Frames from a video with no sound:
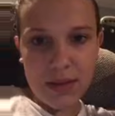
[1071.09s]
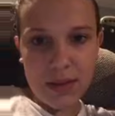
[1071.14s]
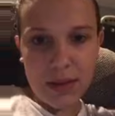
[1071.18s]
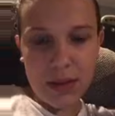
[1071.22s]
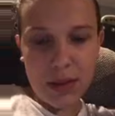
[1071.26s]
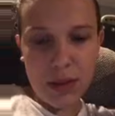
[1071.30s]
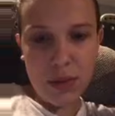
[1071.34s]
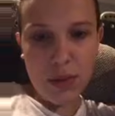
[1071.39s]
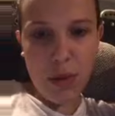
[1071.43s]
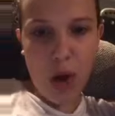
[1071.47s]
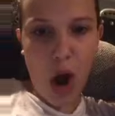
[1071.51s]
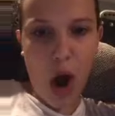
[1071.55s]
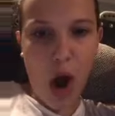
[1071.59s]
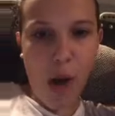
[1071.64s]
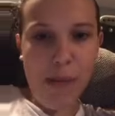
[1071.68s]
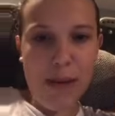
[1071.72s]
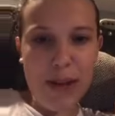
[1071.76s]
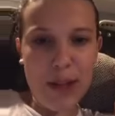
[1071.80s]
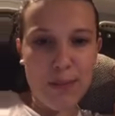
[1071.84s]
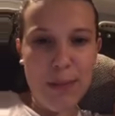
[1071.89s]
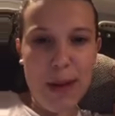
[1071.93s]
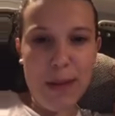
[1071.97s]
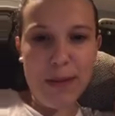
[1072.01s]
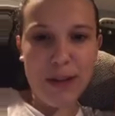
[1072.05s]
You
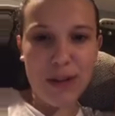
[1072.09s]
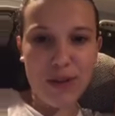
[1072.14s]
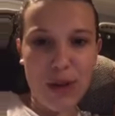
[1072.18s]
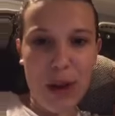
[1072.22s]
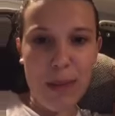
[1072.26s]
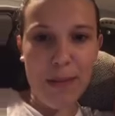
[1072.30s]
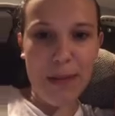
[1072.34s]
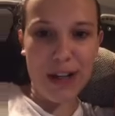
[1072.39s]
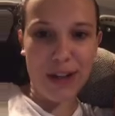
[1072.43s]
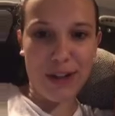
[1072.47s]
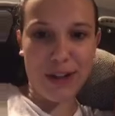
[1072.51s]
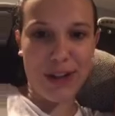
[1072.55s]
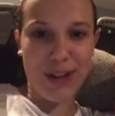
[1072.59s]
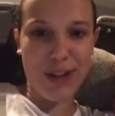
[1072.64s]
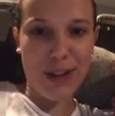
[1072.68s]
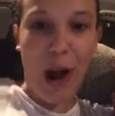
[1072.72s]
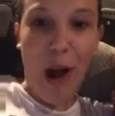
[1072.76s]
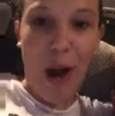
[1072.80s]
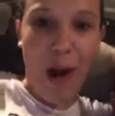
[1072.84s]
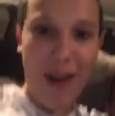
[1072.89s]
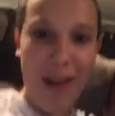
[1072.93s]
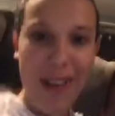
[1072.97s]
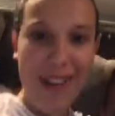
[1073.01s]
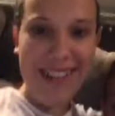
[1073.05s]
almost made me drop my
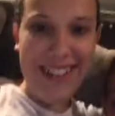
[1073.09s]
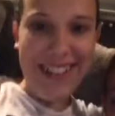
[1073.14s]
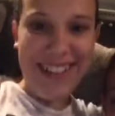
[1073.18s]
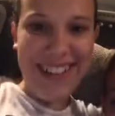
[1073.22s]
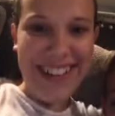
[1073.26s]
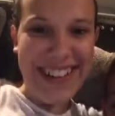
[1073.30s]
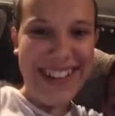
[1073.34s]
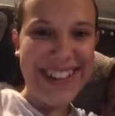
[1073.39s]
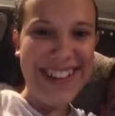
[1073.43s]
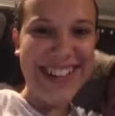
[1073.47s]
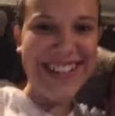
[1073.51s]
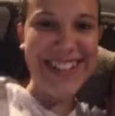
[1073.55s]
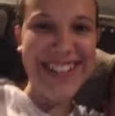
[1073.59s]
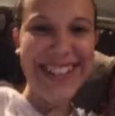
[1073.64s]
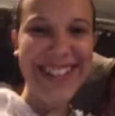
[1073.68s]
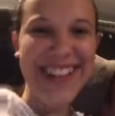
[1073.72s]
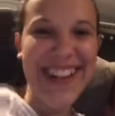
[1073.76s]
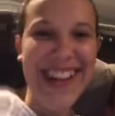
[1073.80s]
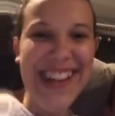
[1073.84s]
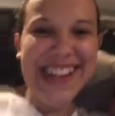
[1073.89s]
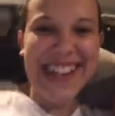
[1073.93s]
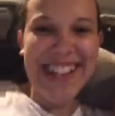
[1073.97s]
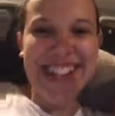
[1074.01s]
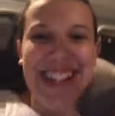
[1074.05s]
croissant.
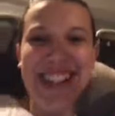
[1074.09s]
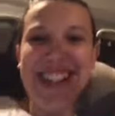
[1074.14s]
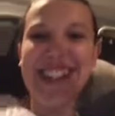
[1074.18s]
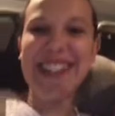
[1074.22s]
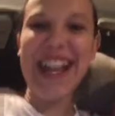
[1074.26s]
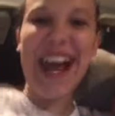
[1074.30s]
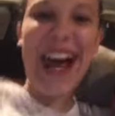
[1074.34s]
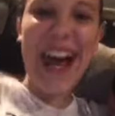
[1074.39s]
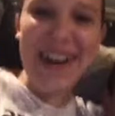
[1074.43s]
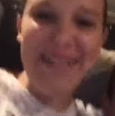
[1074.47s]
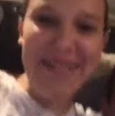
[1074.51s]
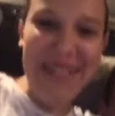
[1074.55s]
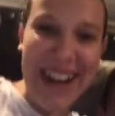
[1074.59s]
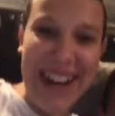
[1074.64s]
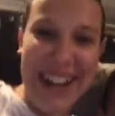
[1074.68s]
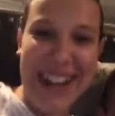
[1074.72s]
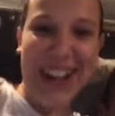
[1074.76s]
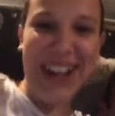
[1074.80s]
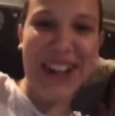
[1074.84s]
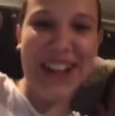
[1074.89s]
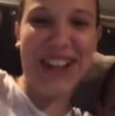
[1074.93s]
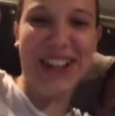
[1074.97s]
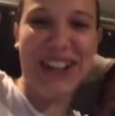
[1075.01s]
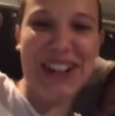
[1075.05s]
Stop. I
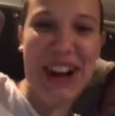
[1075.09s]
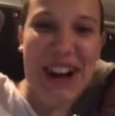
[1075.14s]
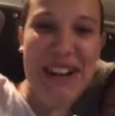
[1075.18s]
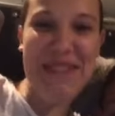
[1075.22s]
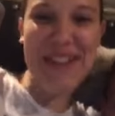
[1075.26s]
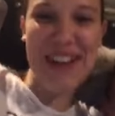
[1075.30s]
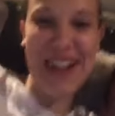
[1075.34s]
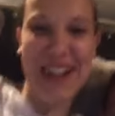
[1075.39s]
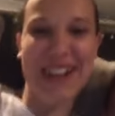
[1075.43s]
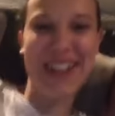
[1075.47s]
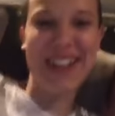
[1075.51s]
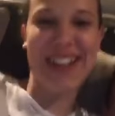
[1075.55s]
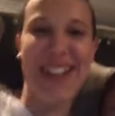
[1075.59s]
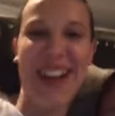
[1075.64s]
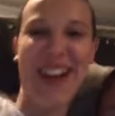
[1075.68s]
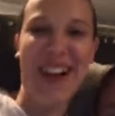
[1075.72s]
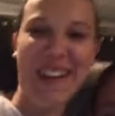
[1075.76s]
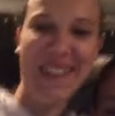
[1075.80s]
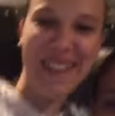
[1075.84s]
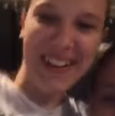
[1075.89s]
could have dropped my croissant.